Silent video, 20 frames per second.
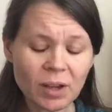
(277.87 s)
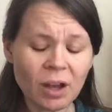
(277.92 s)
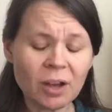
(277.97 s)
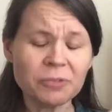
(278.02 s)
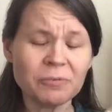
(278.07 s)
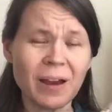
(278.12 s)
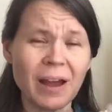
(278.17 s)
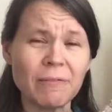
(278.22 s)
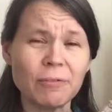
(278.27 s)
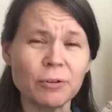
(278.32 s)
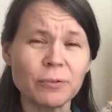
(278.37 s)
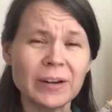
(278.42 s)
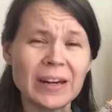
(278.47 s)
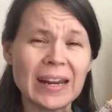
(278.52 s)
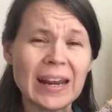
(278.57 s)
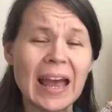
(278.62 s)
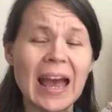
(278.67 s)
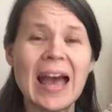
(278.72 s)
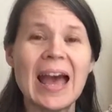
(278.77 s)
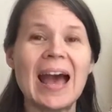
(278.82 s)
on
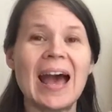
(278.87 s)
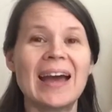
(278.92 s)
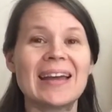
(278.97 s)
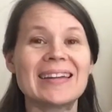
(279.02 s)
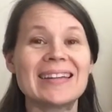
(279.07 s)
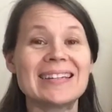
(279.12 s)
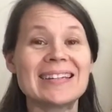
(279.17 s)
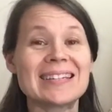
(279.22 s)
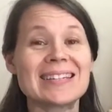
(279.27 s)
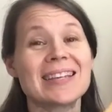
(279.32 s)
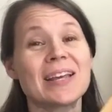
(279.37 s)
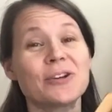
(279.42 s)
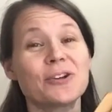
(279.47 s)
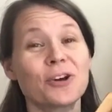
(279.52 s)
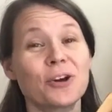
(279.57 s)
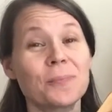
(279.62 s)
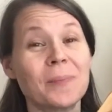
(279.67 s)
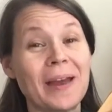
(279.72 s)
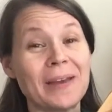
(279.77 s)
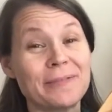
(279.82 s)
Ravelry. I need to send
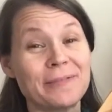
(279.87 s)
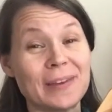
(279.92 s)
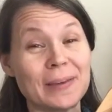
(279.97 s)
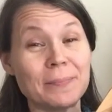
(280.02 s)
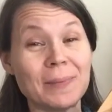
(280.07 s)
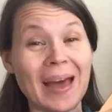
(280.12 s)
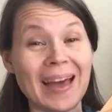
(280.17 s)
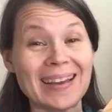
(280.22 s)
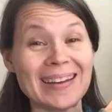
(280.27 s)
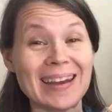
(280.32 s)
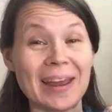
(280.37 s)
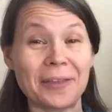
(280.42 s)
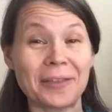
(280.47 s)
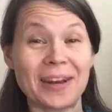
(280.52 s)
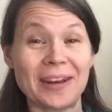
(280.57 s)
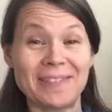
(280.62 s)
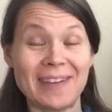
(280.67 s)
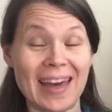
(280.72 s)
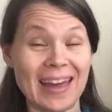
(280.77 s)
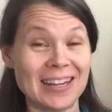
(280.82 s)
her my feedback now
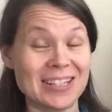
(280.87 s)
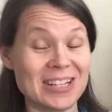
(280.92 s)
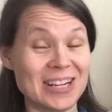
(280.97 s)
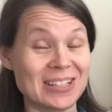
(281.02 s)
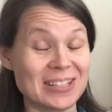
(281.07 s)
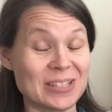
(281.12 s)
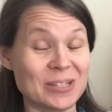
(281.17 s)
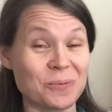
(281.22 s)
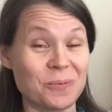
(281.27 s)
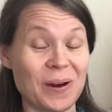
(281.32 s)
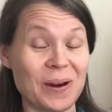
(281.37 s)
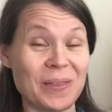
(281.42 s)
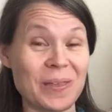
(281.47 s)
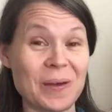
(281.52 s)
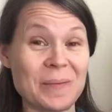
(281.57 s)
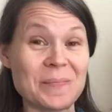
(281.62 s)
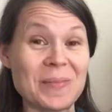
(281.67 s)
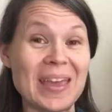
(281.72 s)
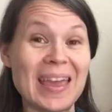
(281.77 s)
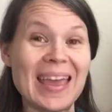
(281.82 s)
that I've had a chance to wear
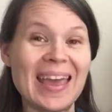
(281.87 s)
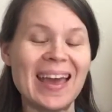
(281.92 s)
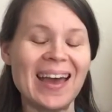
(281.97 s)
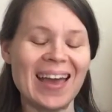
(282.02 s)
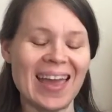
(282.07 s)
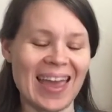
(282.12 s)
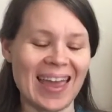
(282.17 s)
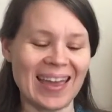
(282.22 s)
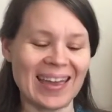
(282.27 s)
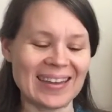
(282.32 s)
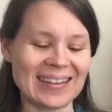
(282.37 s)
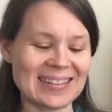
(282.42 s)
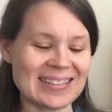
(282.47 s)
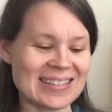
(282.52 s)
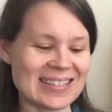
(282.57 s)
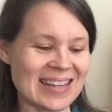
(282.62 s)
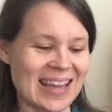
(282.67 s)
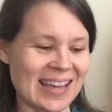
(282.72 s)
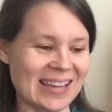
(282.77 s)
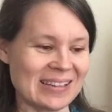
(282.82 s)
them,
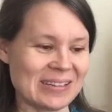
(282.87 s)
and